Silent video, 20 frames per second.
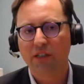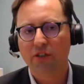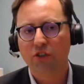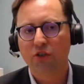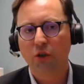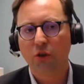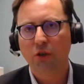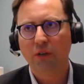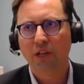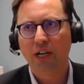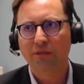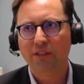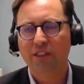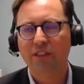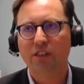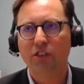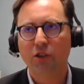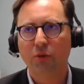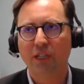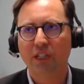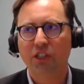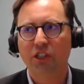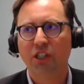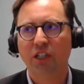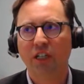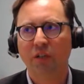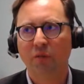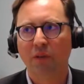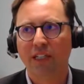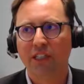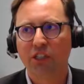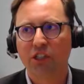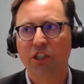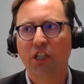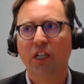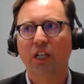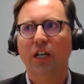So you now have a situation in which